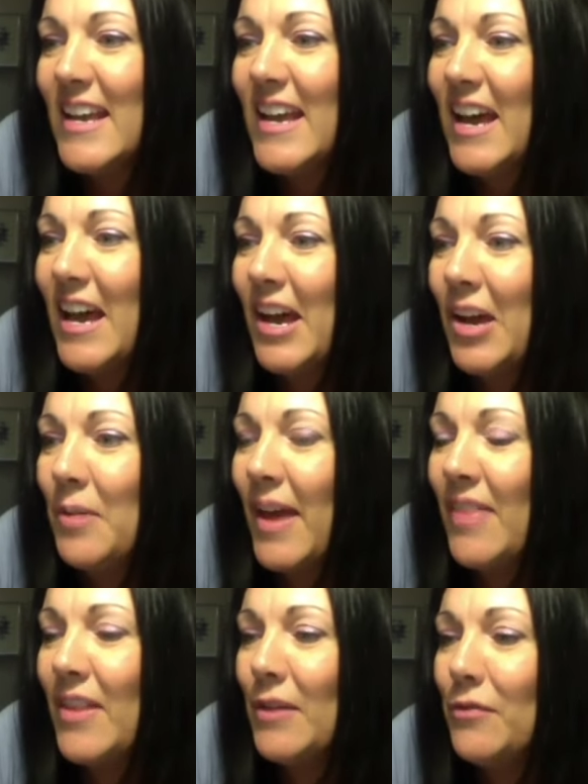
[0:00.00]
Um,
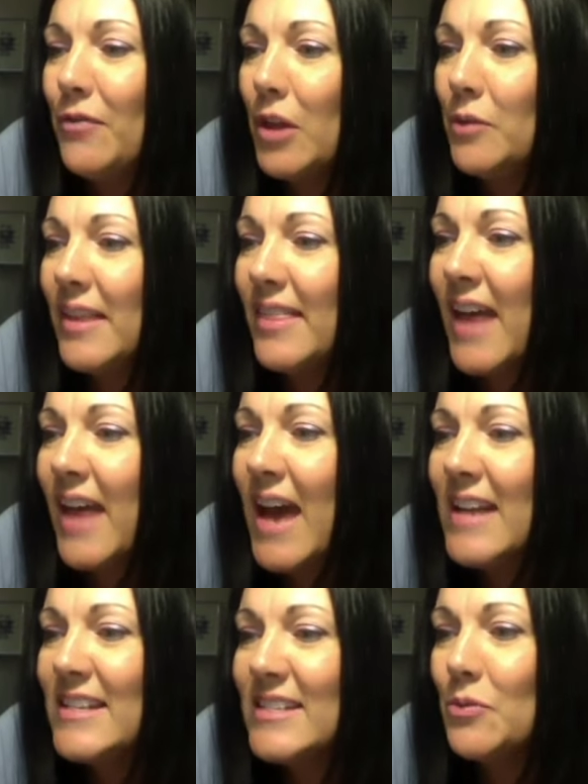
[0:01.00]
and then following
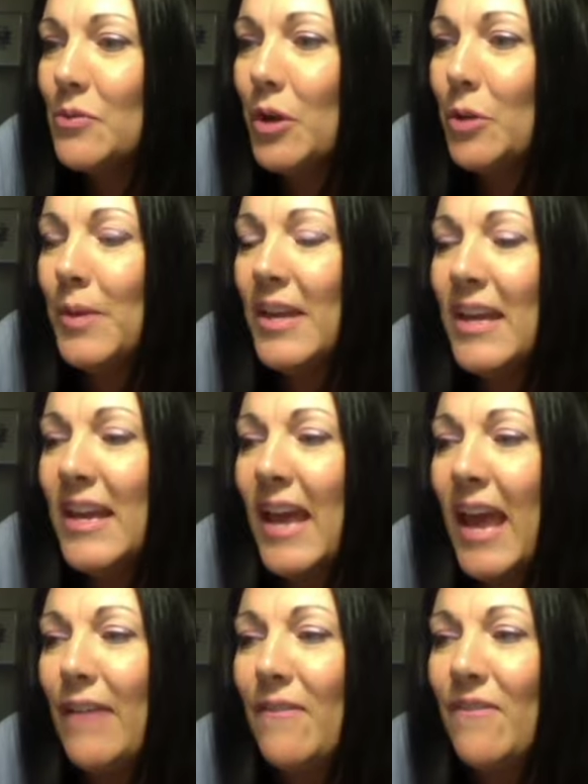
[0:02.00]
that will be
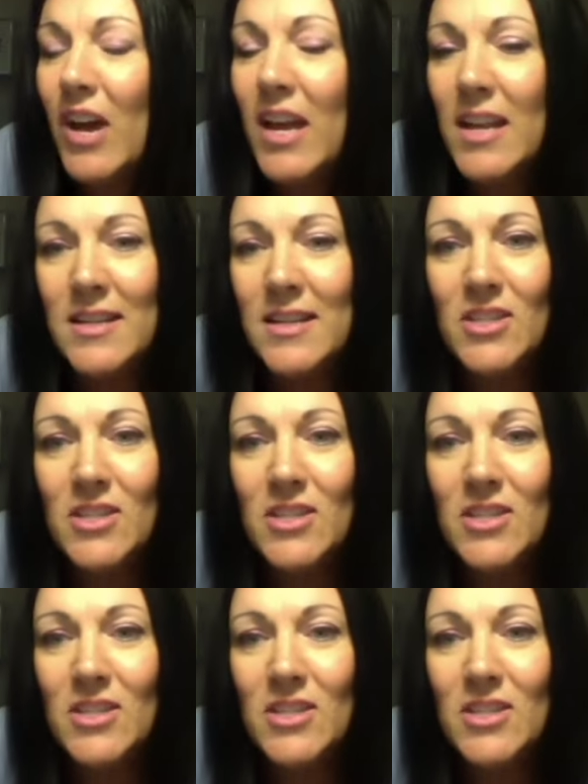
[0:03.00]
a fun